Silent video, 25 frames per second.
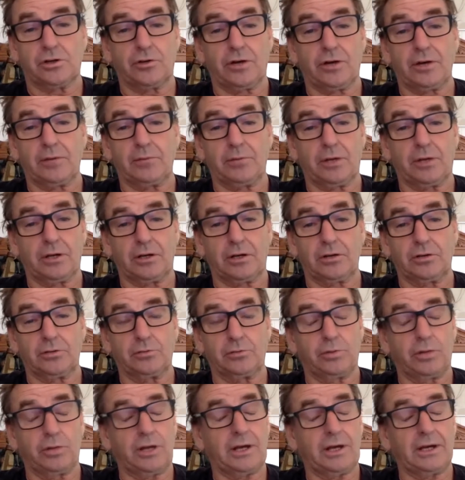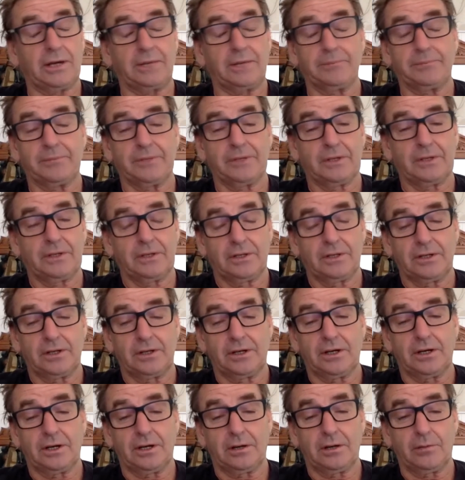Great bloke, good player,
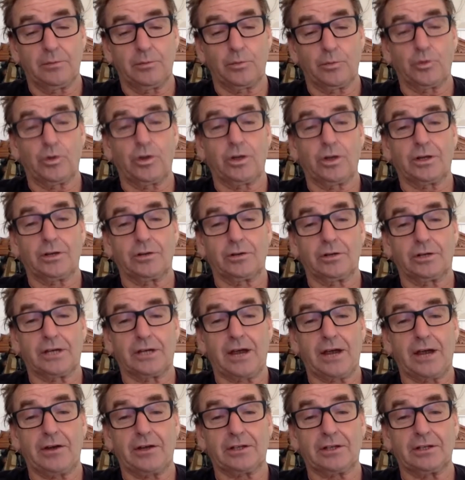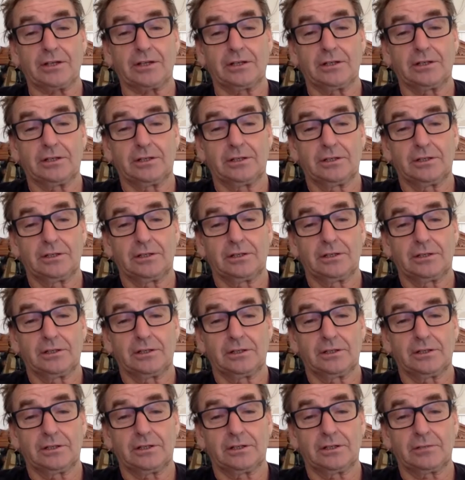really good character,
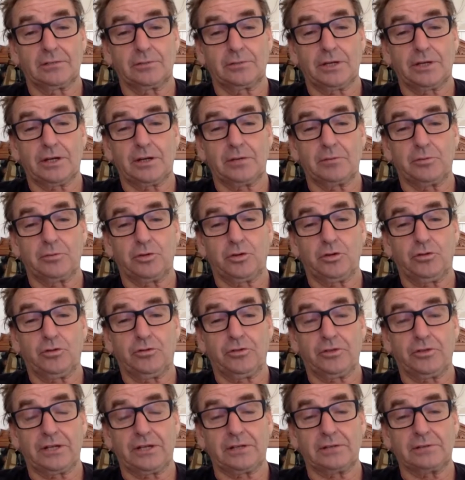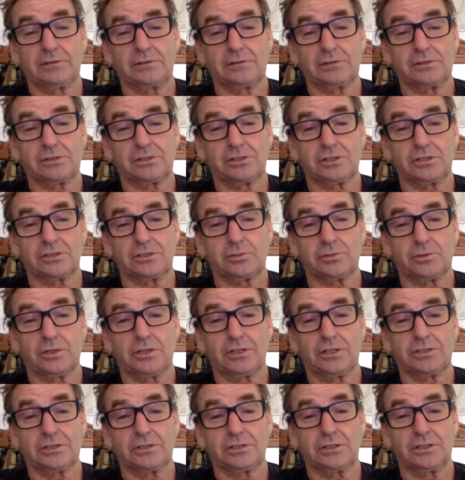and we had a ball for that 6
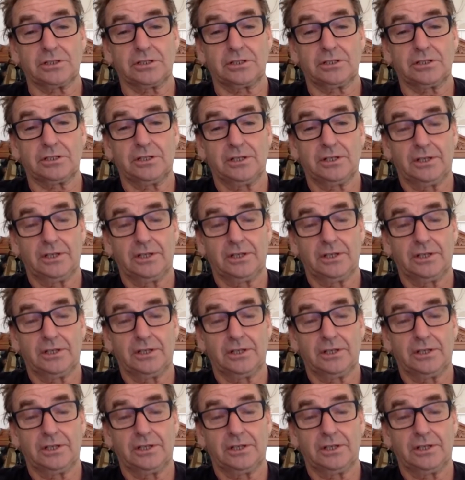weeks, and then